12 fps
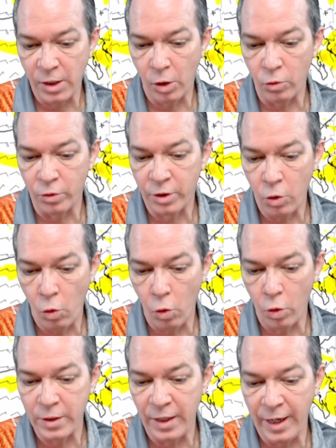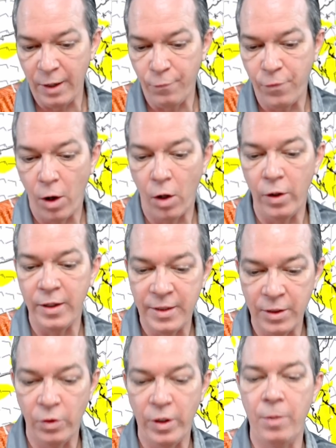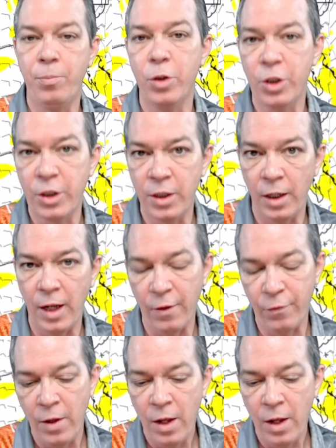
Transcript: goes towards landfall. It's still getting pushed to the left